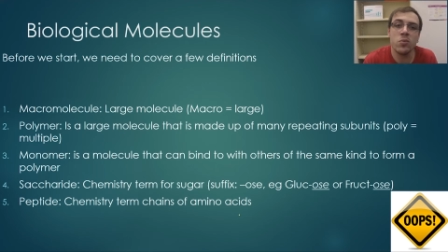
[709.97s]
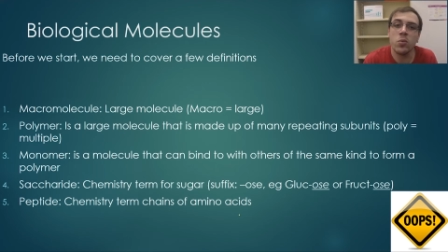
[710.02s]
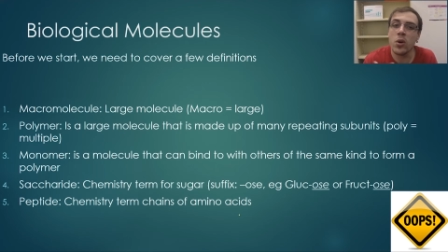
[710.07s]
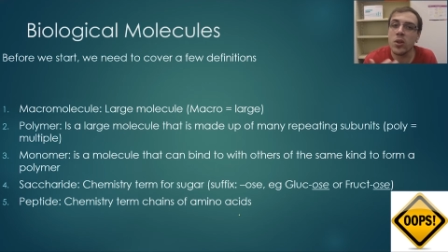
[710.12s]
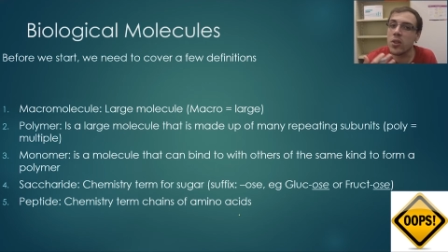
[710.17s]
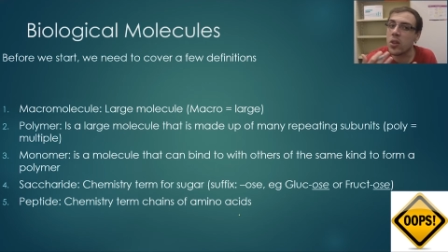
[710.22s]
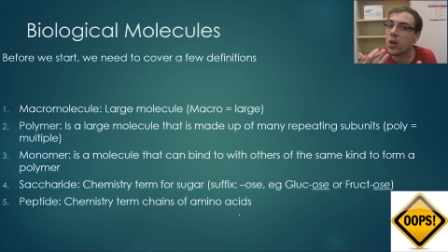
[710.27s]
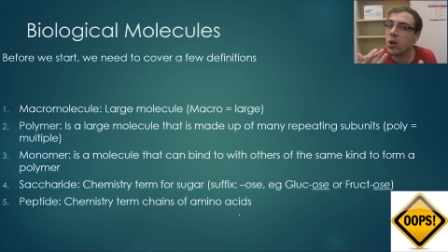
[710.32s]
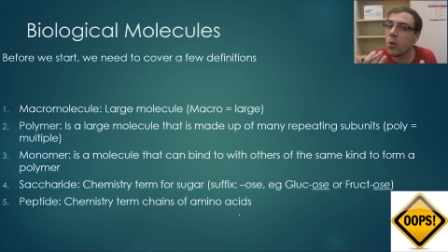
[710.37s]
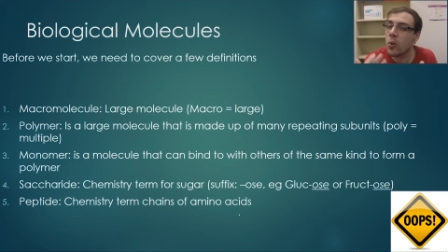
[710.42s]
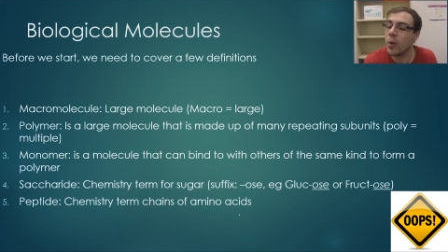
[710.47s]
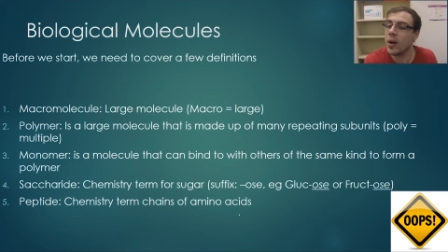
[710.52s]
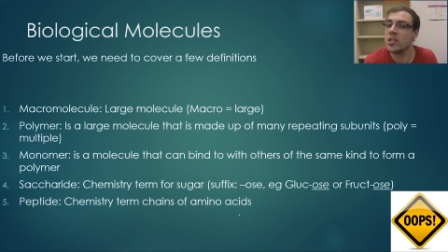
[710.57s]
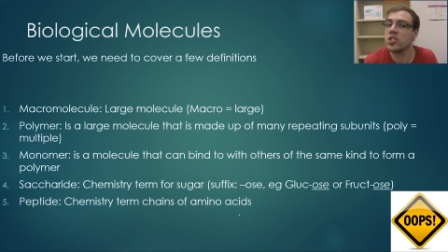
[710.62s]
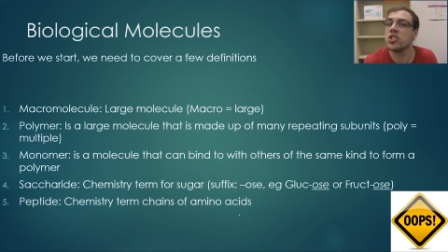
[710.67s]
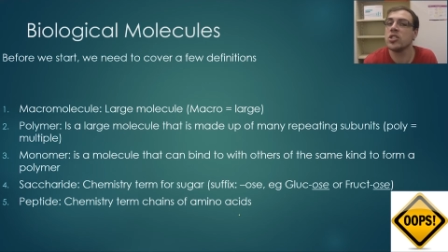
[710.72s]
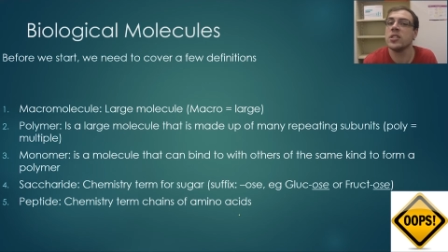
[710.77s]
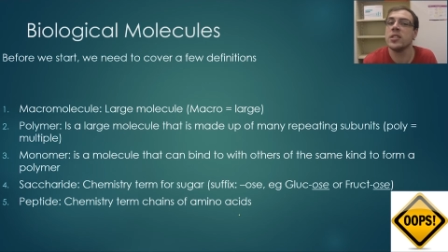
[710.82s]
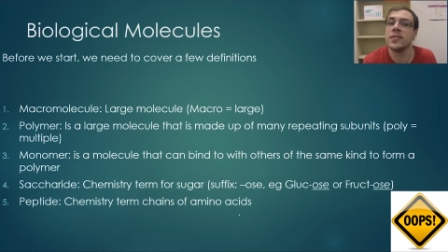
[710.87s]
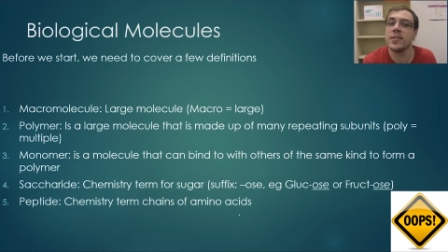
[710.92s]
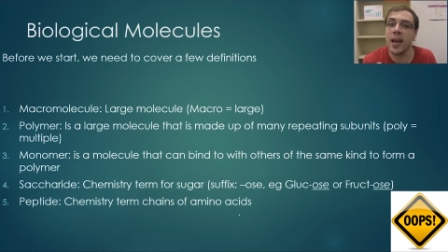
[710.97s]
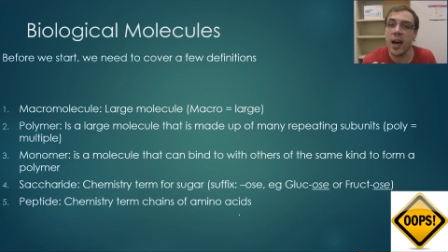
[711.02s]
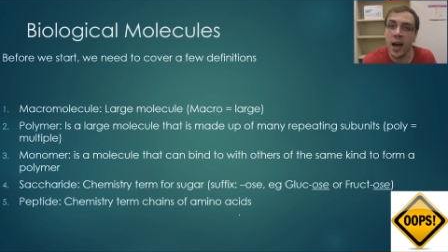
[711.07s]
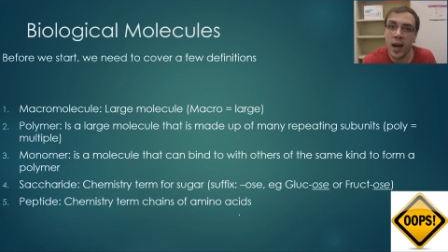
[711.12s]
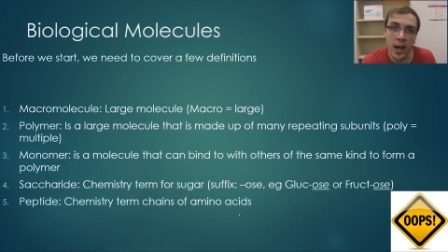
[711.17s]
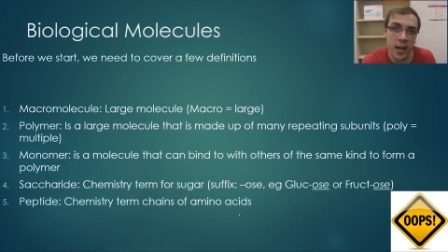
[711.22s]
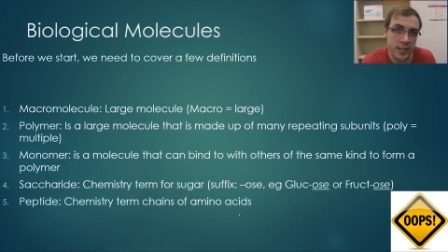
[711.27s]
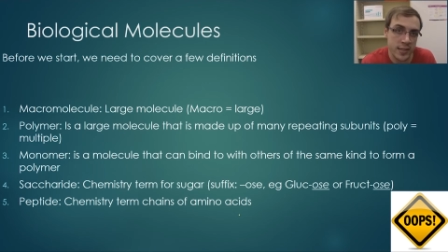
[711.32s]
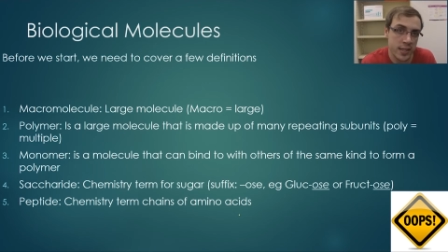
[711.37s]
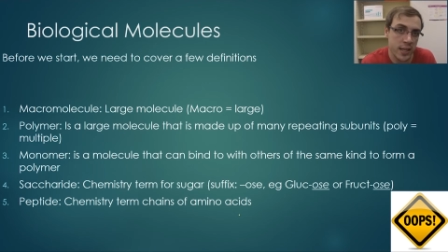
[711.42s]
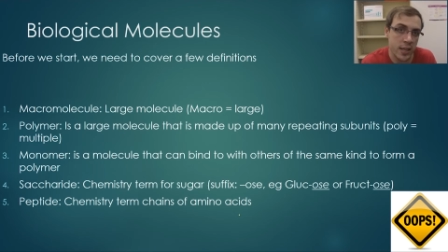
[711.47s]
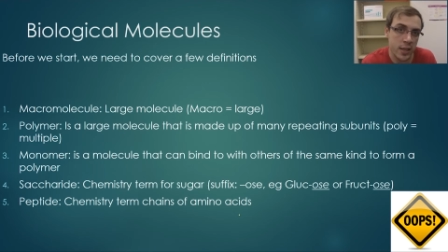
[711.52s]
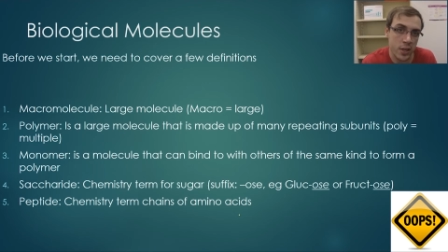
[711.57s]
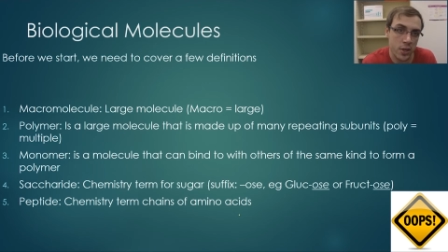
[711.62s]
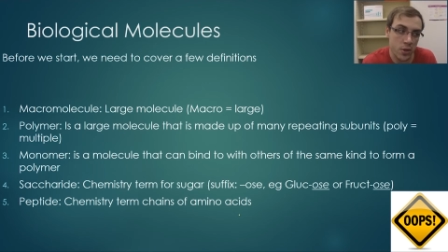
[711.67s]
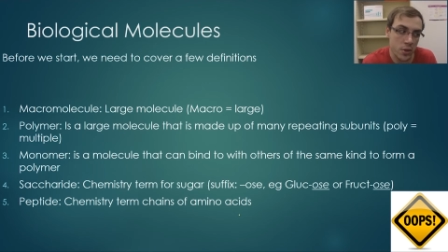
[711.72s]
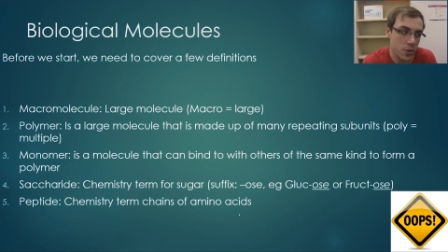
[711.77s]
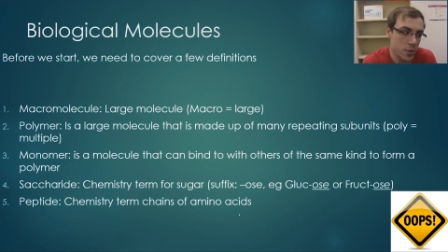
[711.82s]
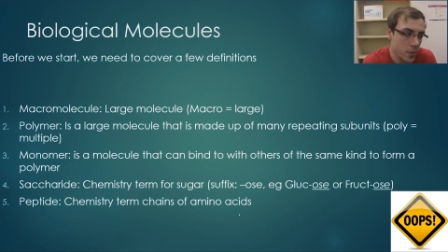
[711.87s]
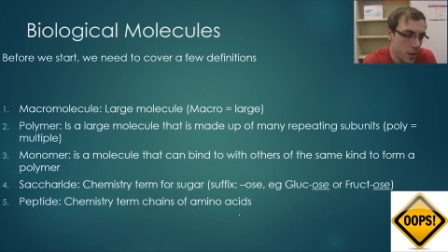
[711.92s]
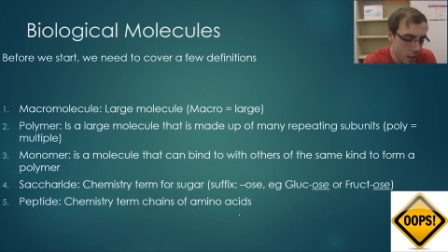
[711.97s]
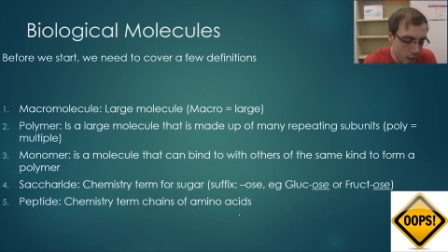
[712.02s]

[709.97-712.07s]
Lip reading: what the question is asking you.